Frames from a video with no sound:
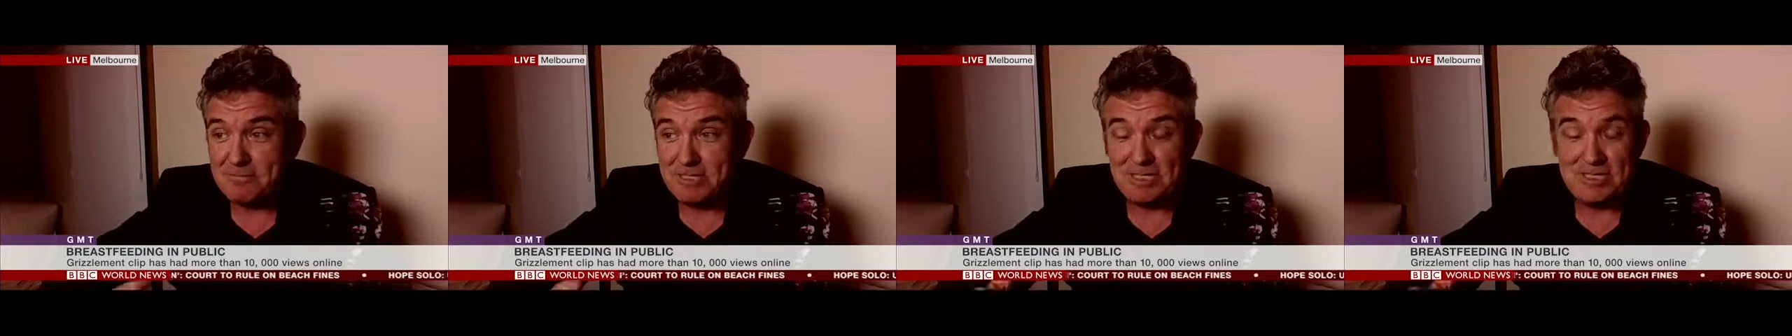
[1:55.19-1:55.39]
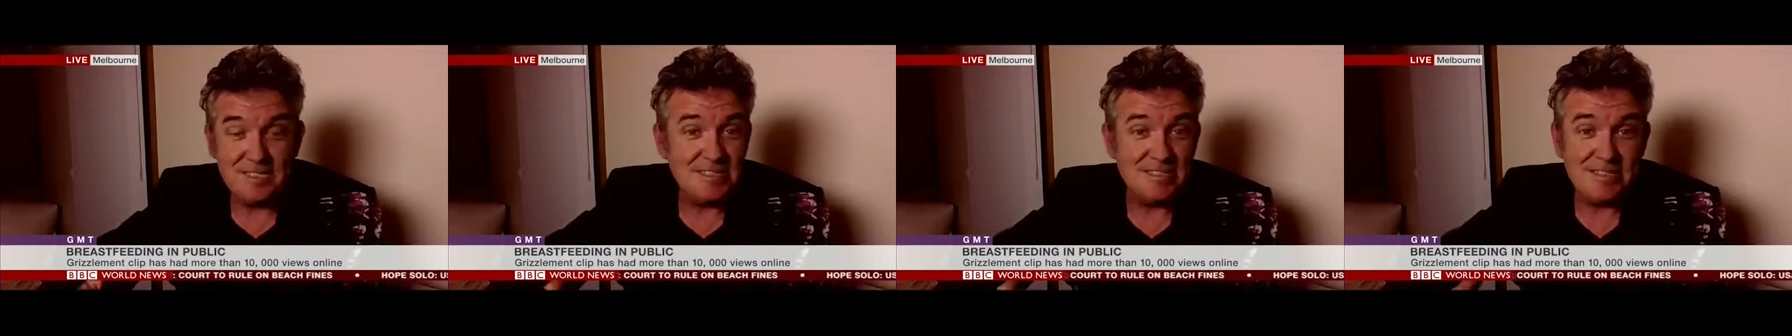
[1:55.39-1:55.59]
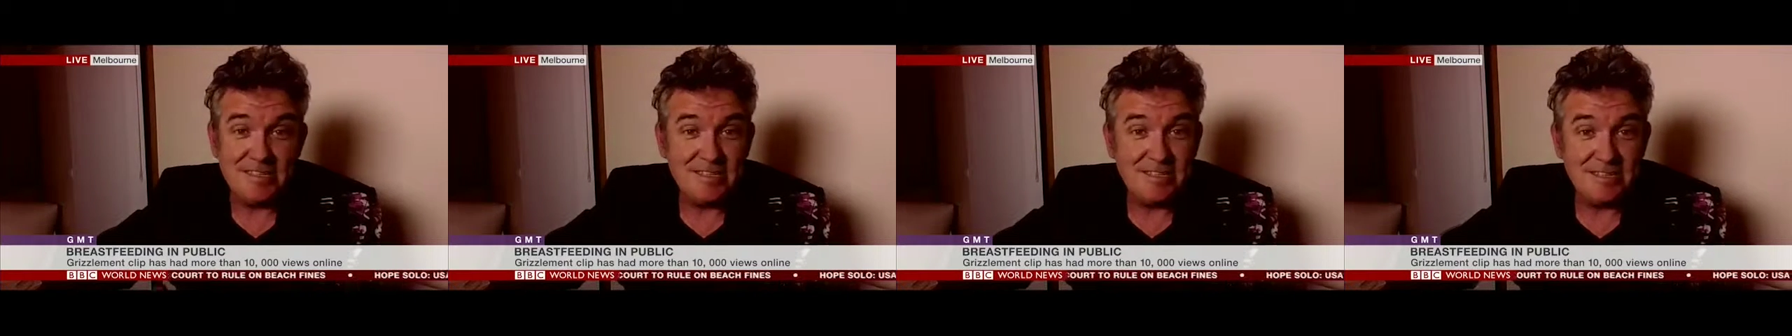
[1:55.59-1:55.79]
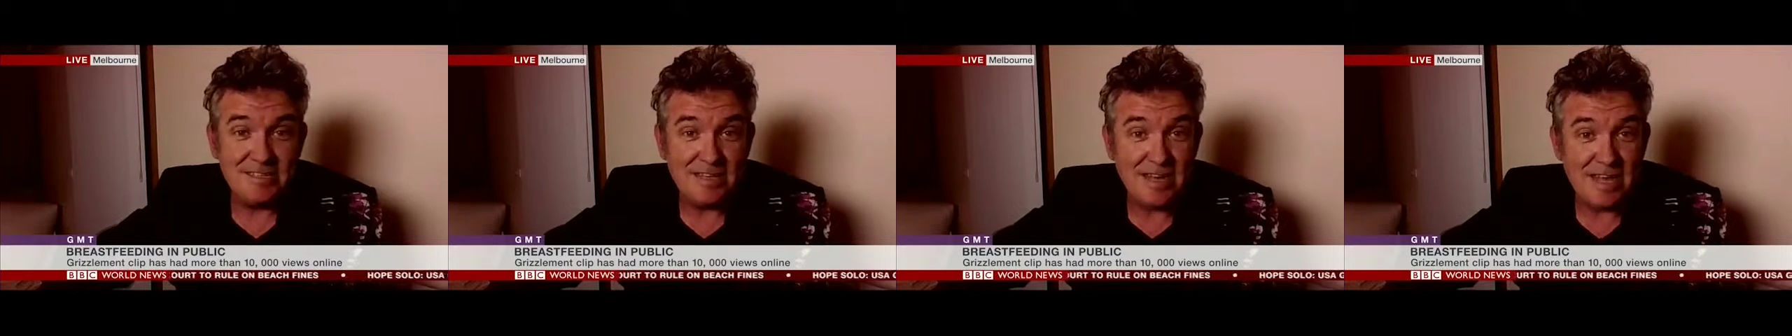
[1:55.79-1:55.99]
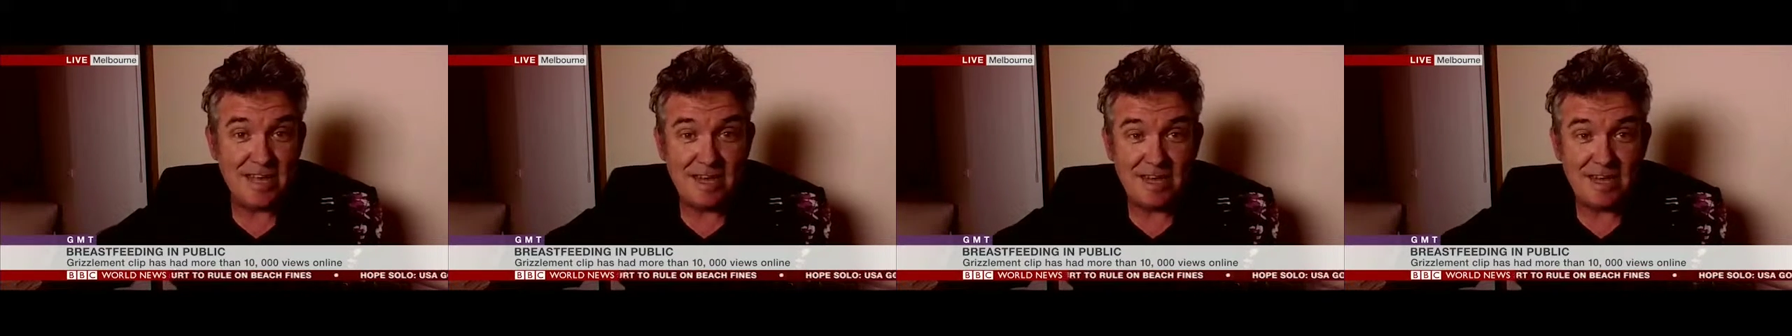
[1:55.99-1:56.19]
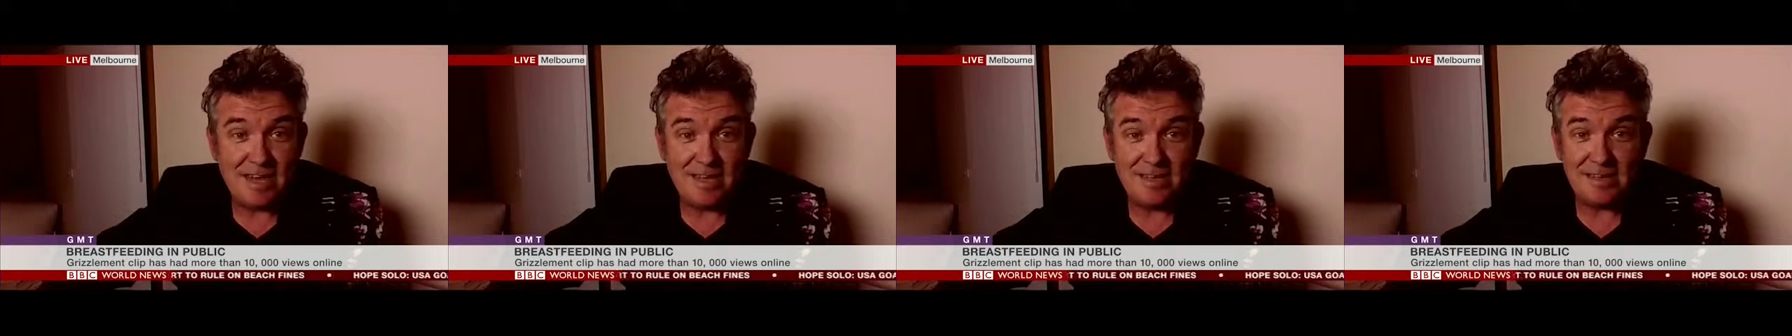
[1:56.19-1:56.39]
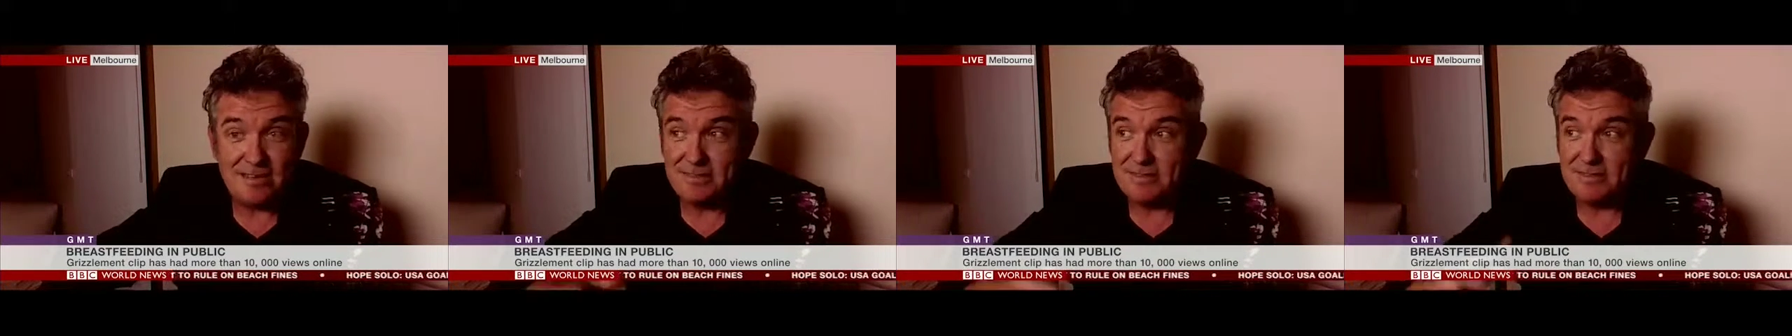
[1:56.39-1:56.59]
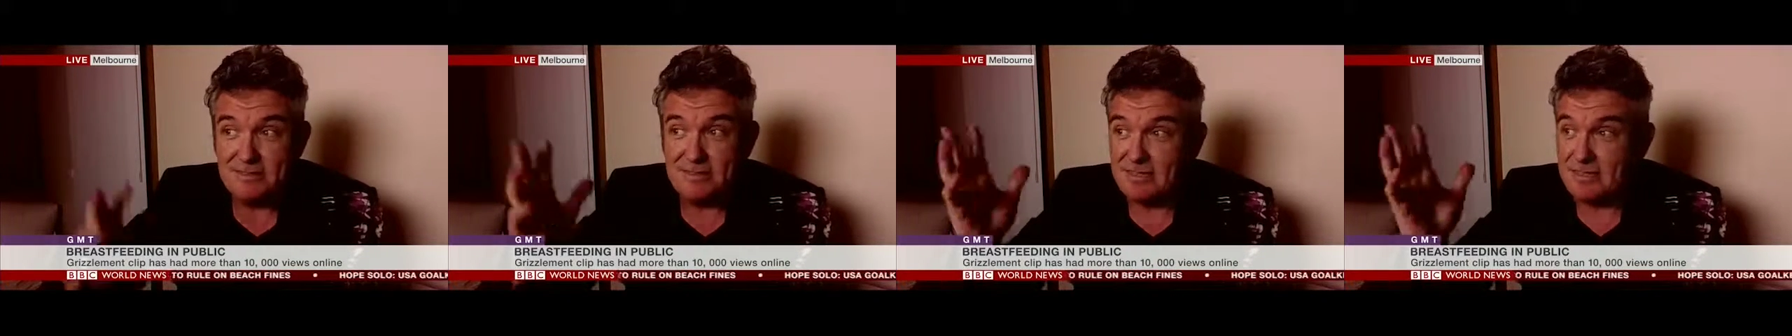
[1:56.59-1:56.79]
we just did it,
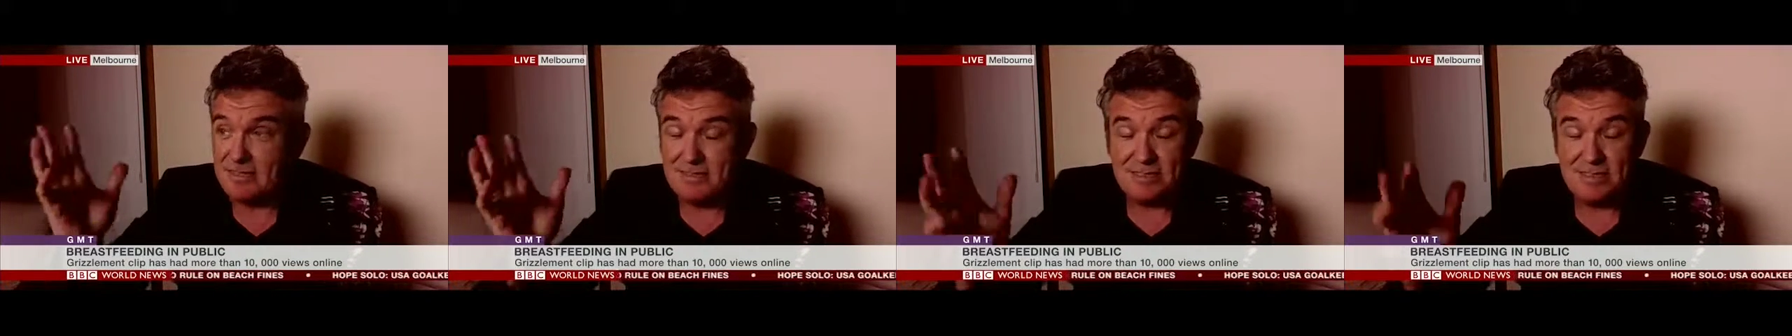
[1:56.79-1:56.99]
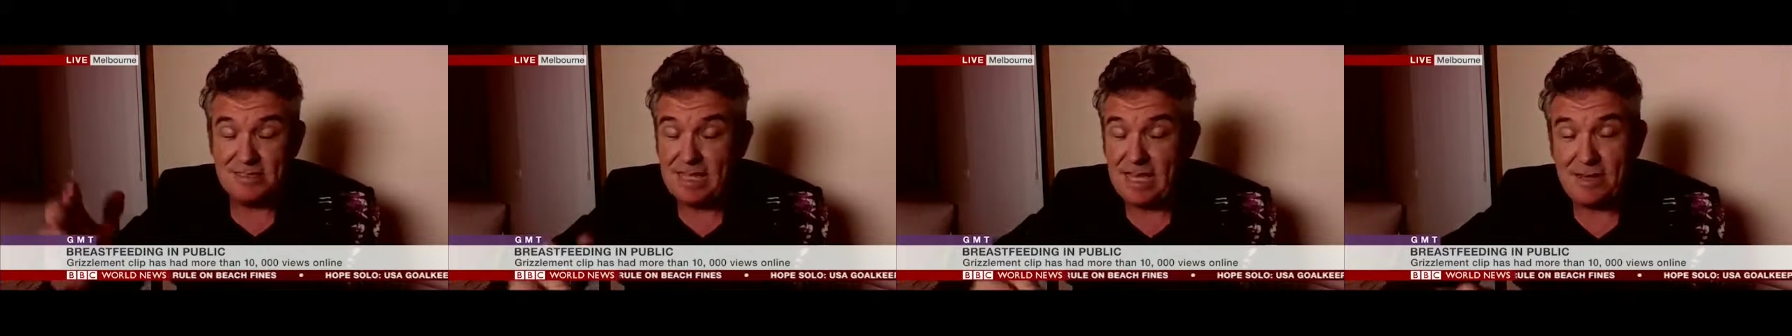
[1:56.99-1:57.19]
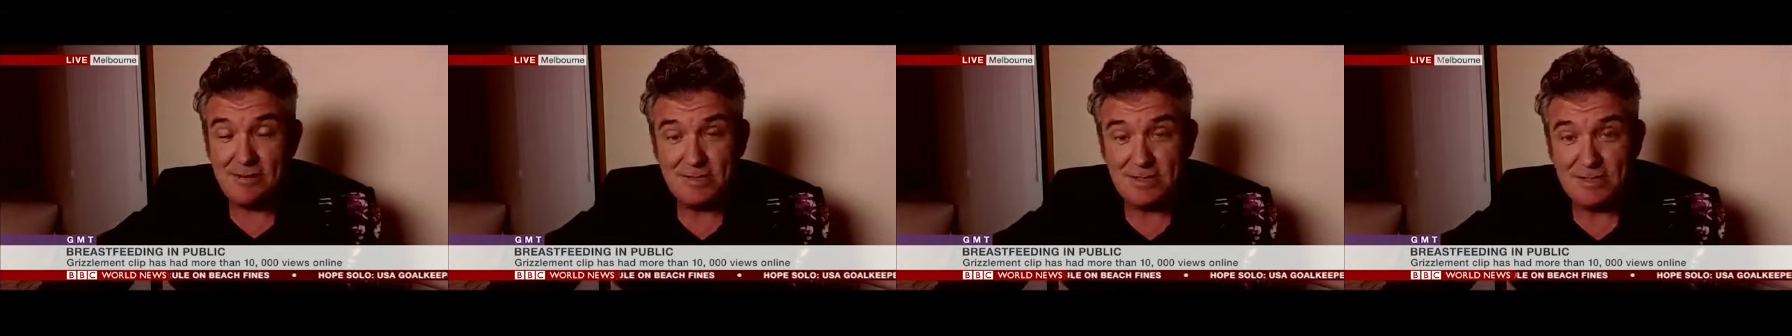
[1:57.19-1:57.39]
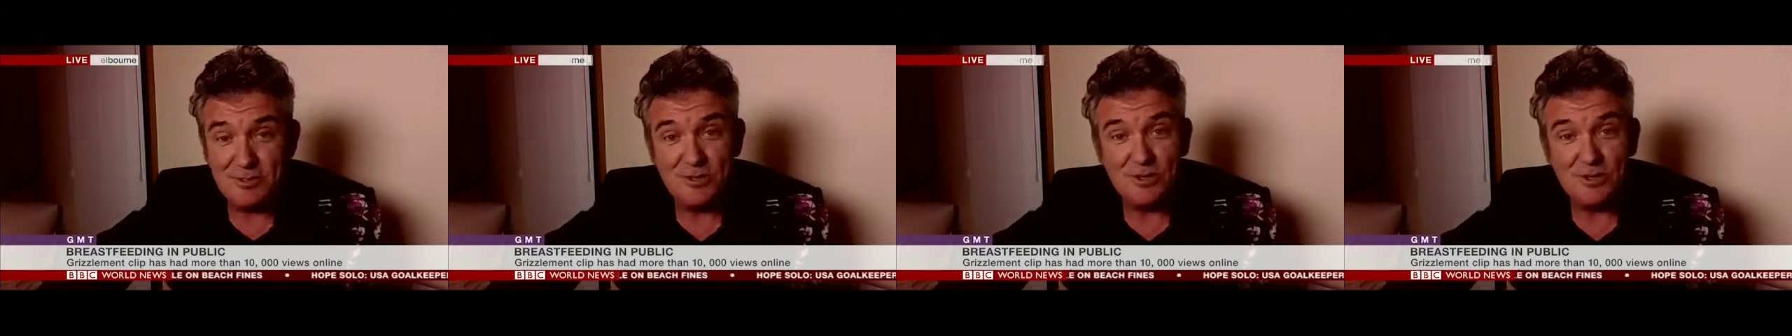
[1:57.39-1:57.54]
and now